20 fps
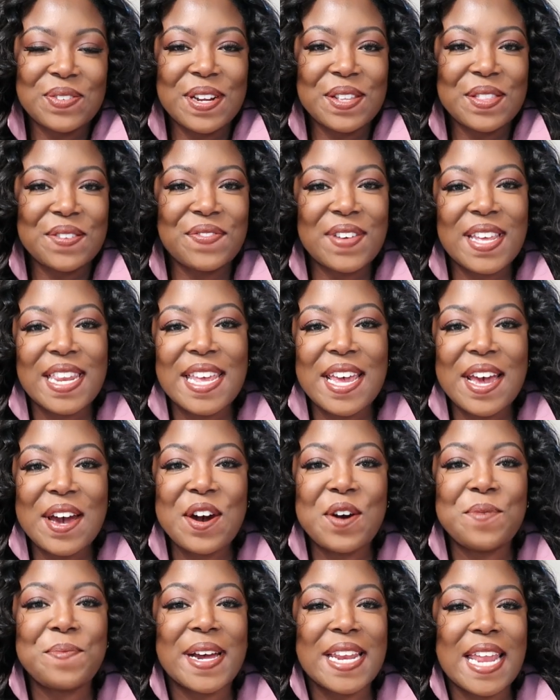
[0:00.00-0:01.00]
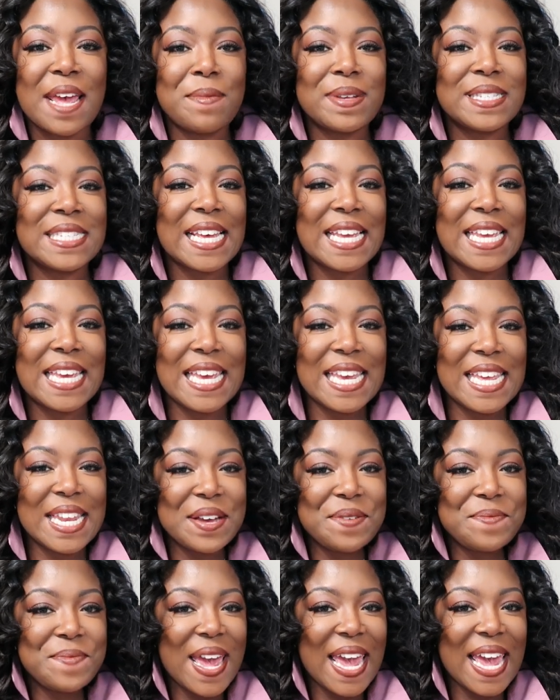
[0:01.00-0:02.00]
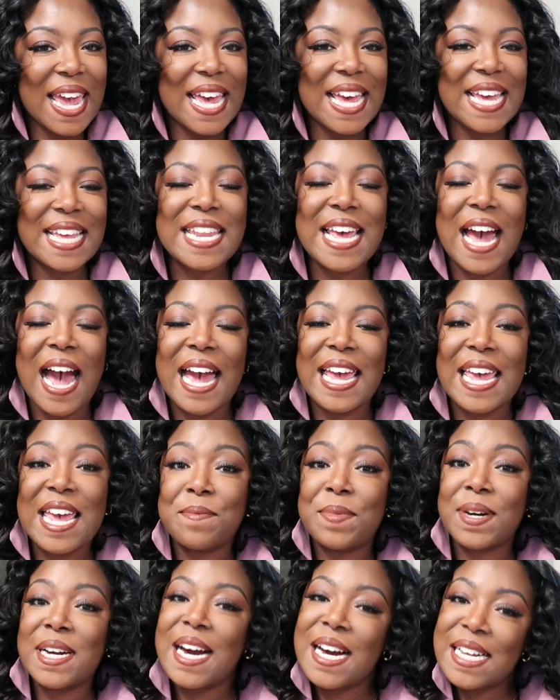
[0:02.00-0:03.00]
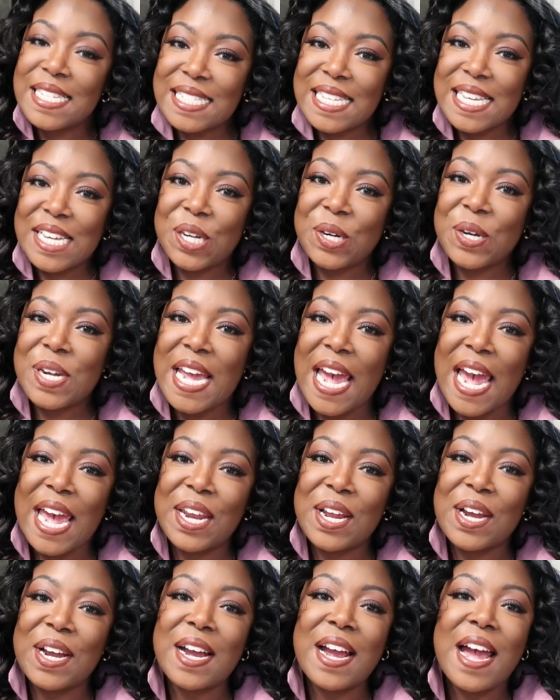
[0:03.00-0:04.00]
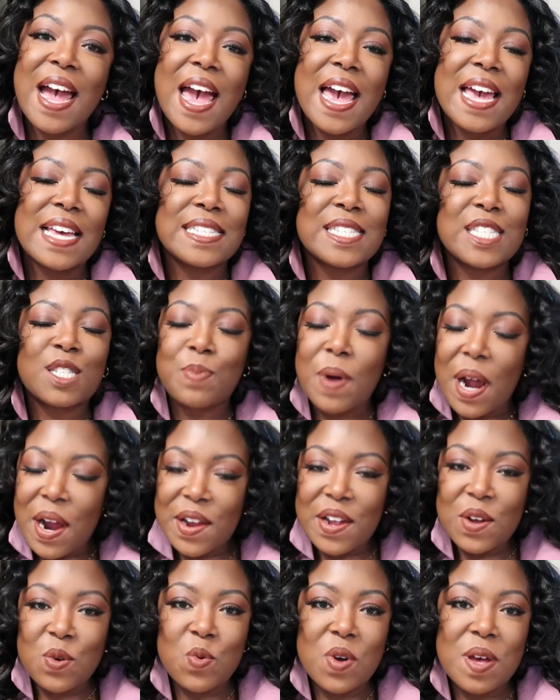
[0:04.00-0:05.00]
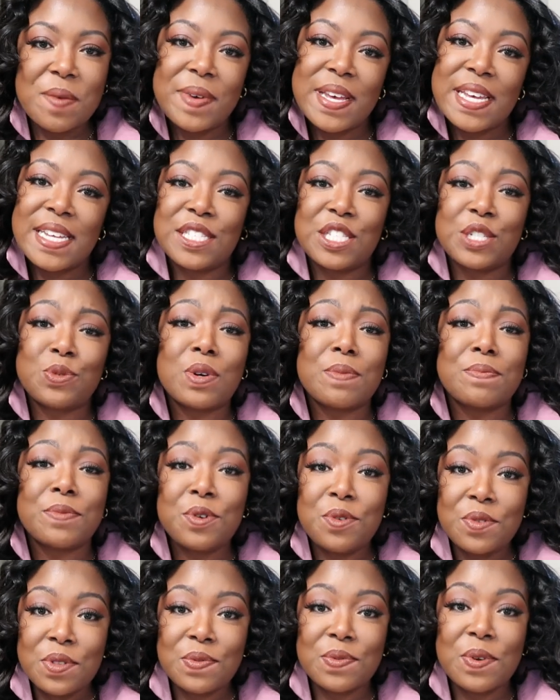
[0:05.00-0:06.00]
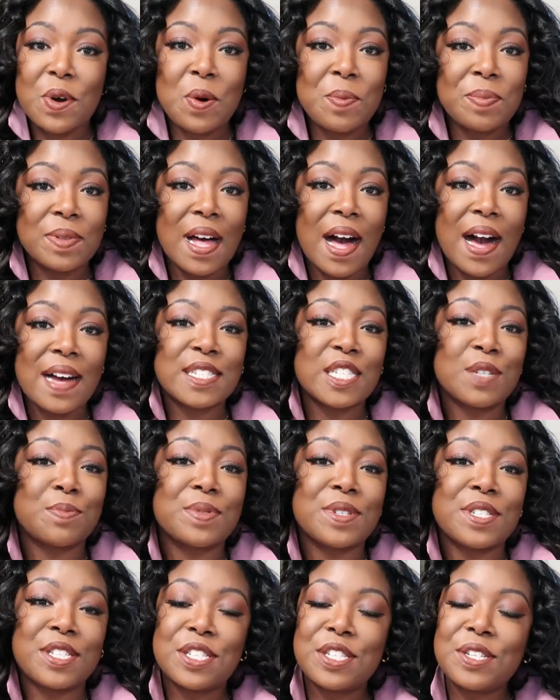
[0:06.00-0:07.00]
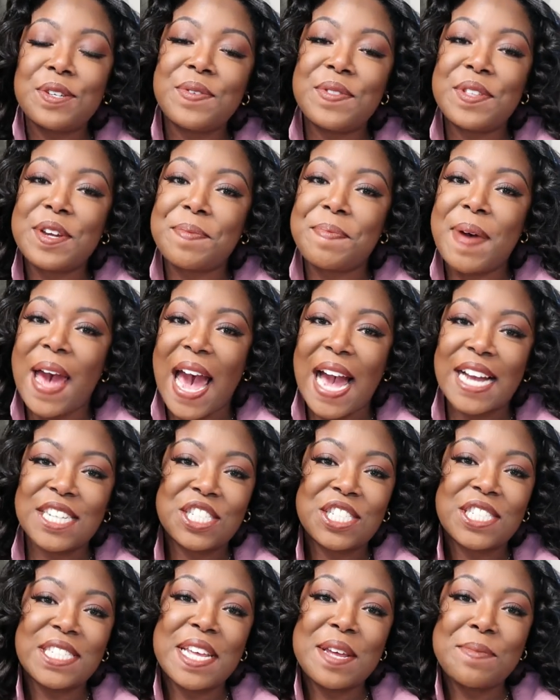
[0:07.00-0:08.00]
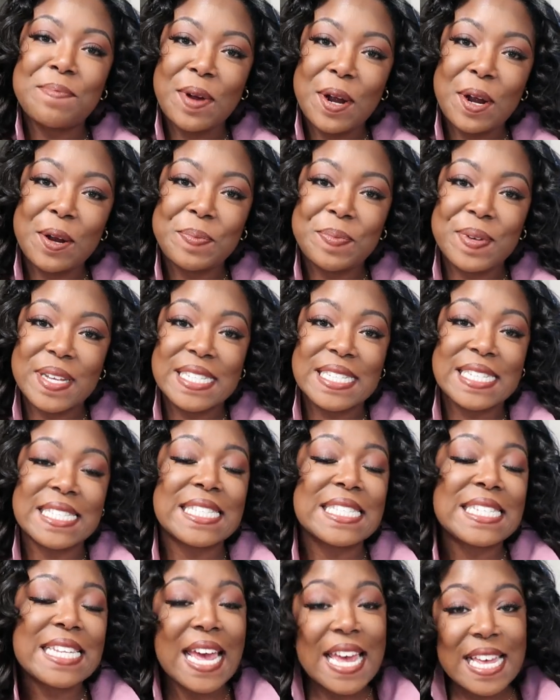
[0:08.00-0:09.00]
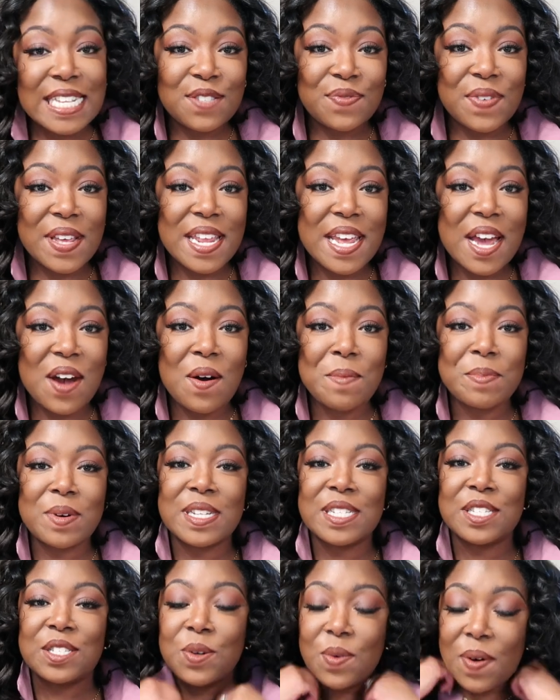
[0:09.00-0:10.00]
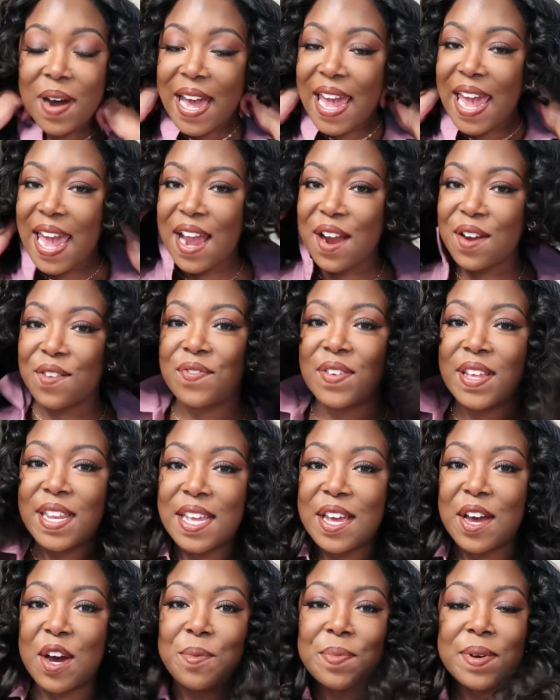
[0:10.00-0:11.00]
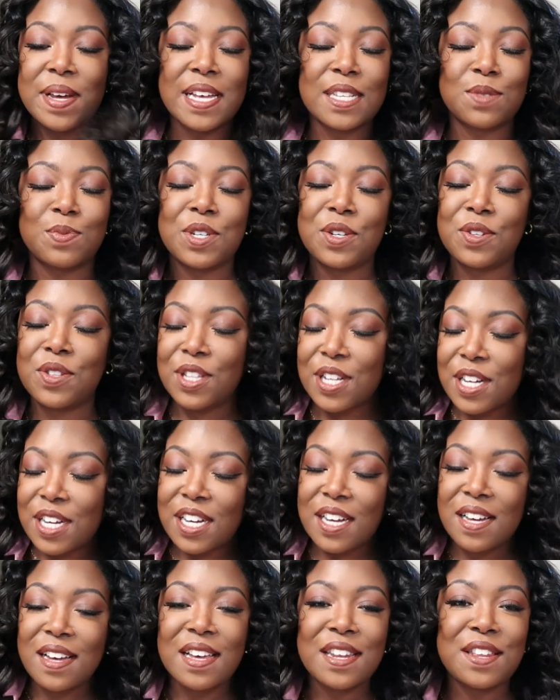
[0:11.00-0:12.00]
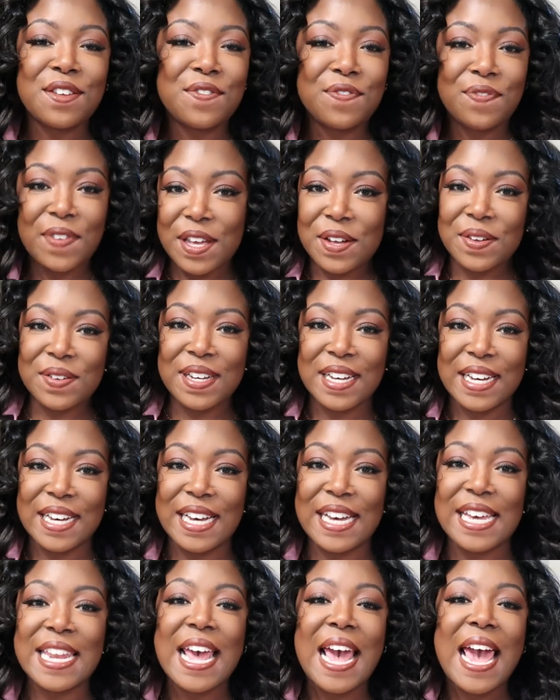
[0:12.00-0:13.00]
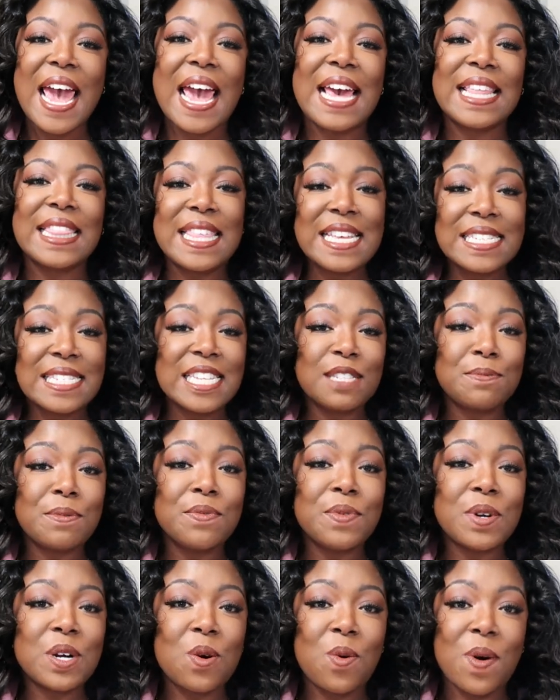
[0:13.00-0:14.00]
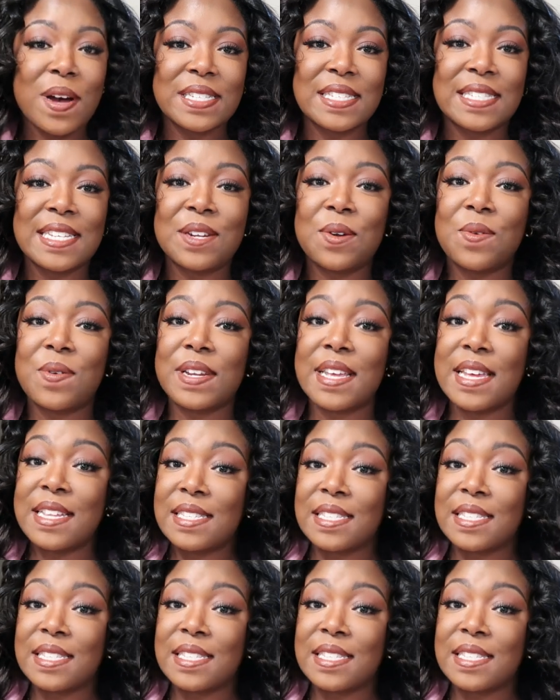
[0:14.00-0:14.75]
another video. My name is Akida Mann. I am a content creator inspiring women to remove the roadblocks to pursue their passion and purpose. In today's video, I'm gonna do a hair video because when you look good, you feel good. And this has been requested on